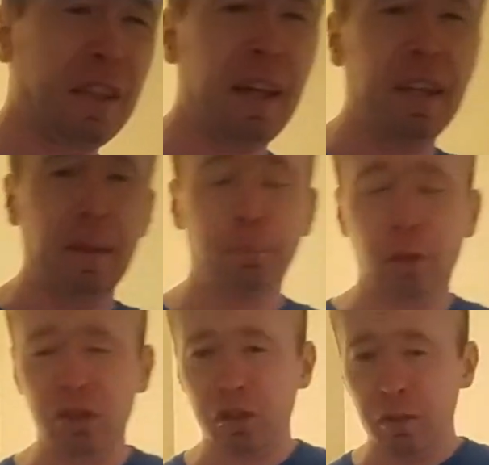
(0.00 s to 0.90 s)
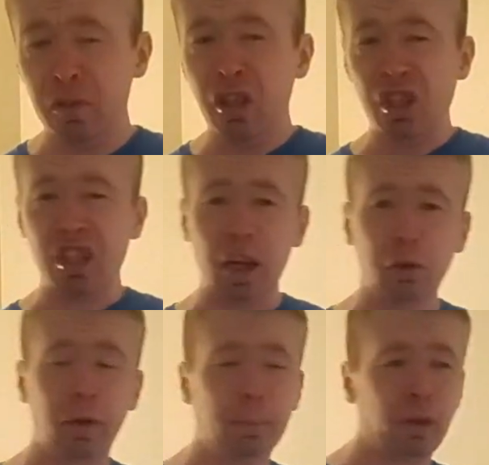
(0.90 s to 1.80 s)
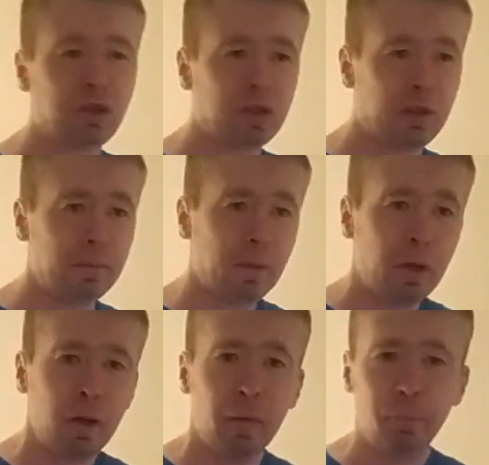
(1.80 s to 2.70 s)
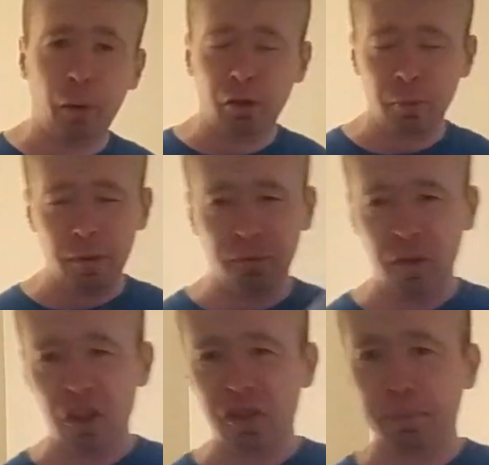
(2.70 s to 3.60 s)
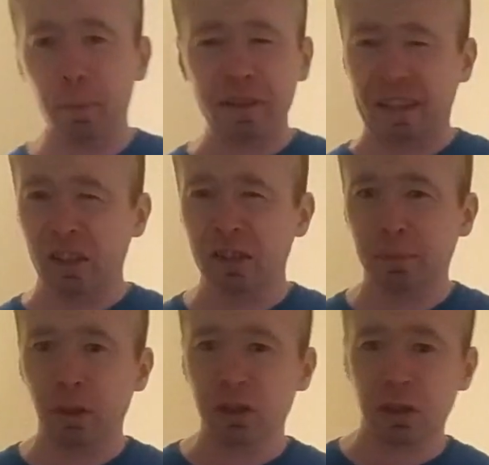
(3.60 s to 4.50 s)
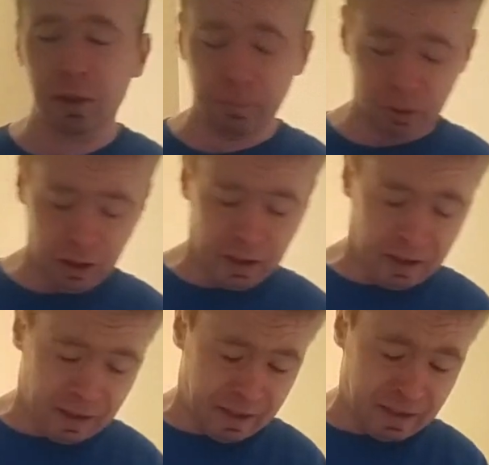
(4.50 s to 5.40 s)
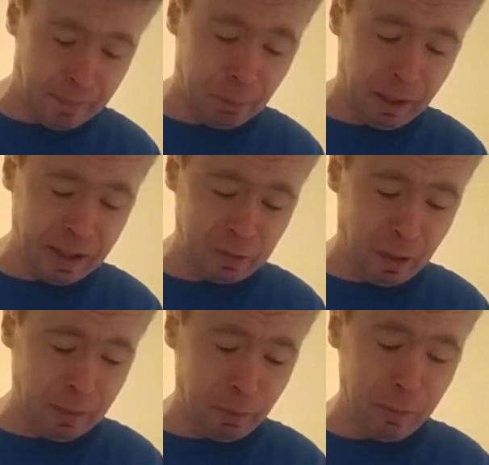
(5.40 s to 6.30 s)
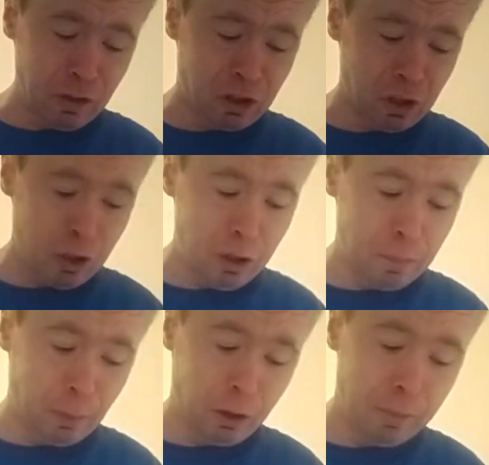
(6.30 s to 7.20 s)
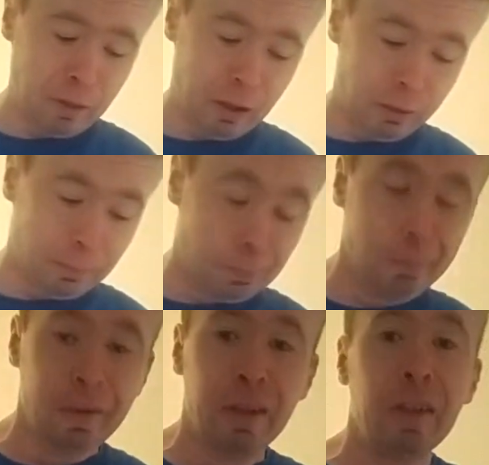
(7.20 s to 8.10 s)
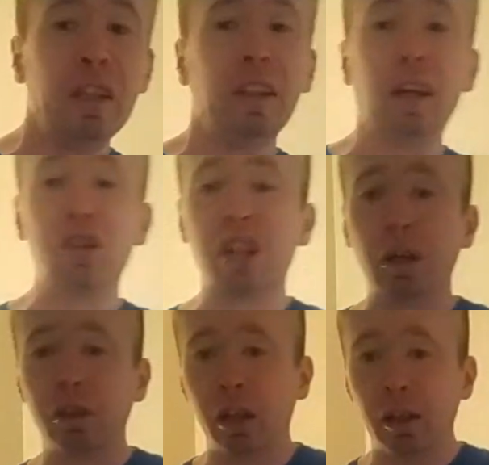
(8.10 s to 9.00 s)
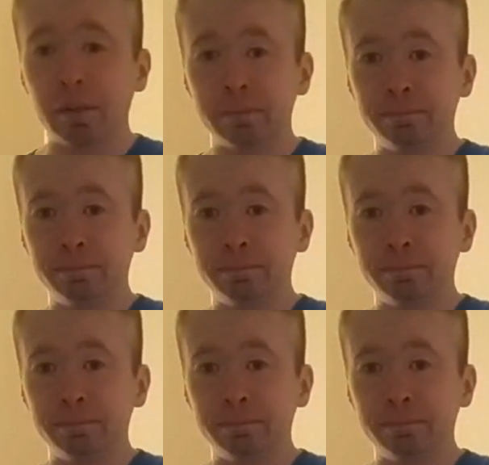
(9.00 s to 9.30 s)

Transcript: to end up bottom, Schalke are bottom, Bochum will finish probably second to bottom. Simple as Werder Bremen 2, Bochum 0. Now Schalke.